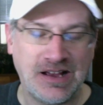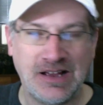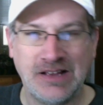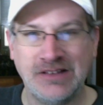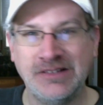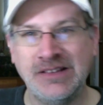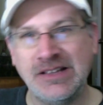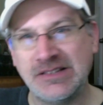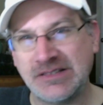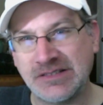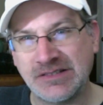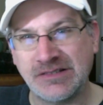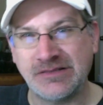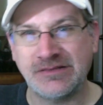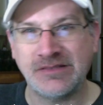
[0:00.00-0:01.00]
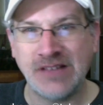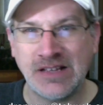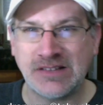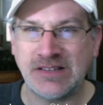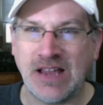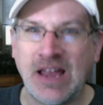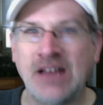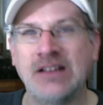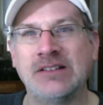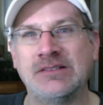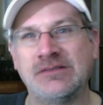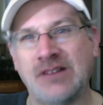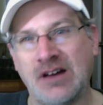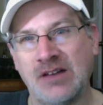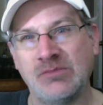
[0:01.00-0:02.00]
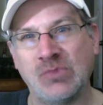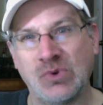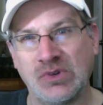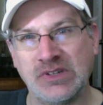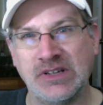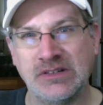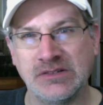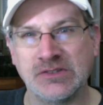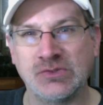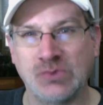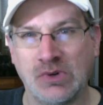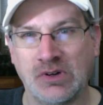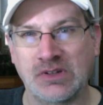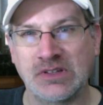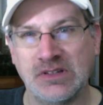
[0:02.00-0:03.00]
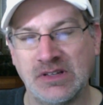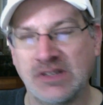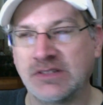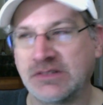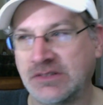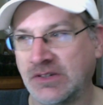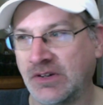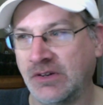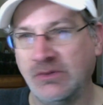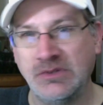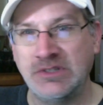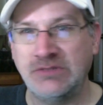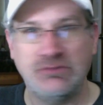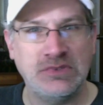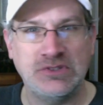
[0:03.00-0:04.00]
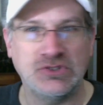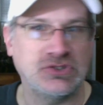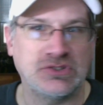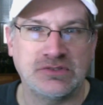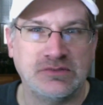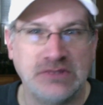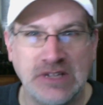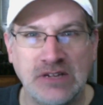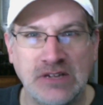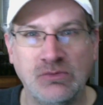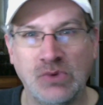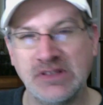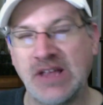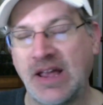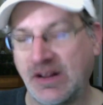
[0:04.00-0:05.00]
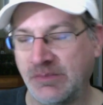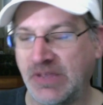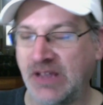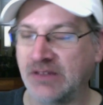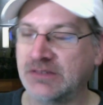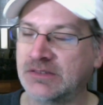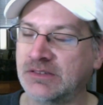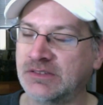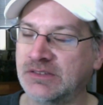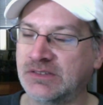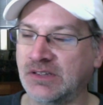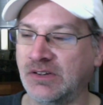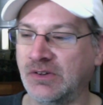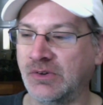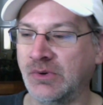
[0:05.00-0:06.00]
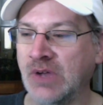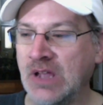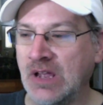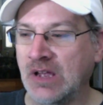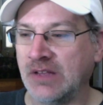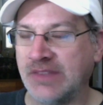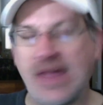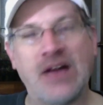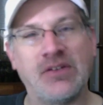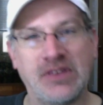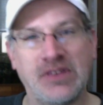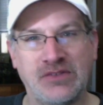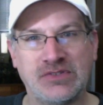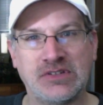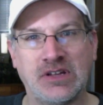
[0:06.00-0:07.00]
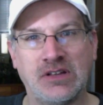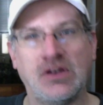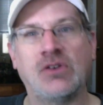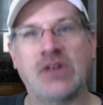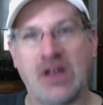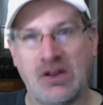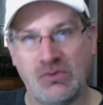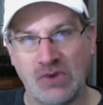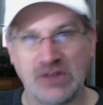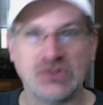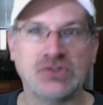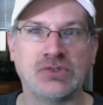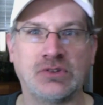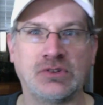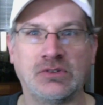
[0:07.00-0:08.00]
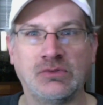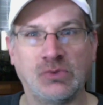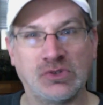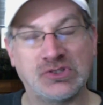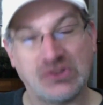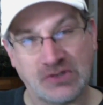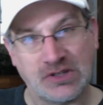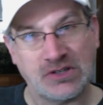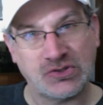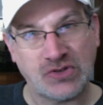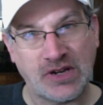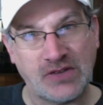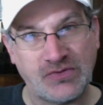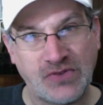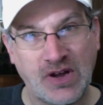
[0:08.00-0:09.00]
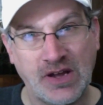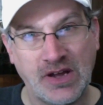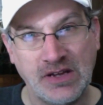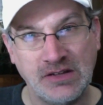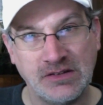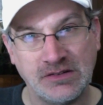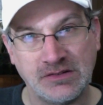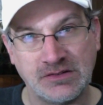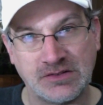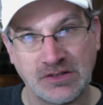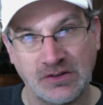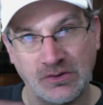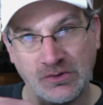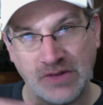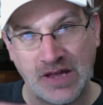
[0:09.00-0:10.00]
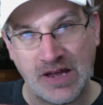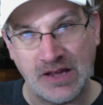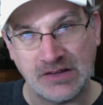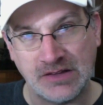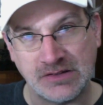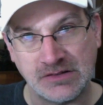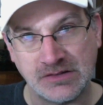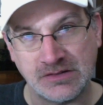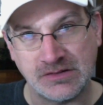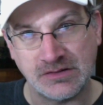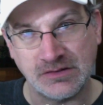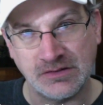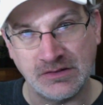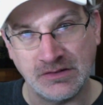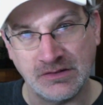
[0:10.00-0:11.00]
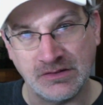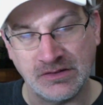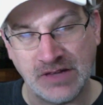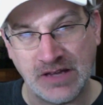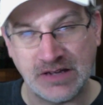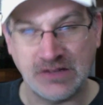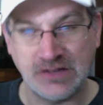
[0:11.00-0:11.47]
that's that's adding a lot more needless work than necessary. We, we just need one database. So now they've said, okay, register. We're still going to try to fight so that they can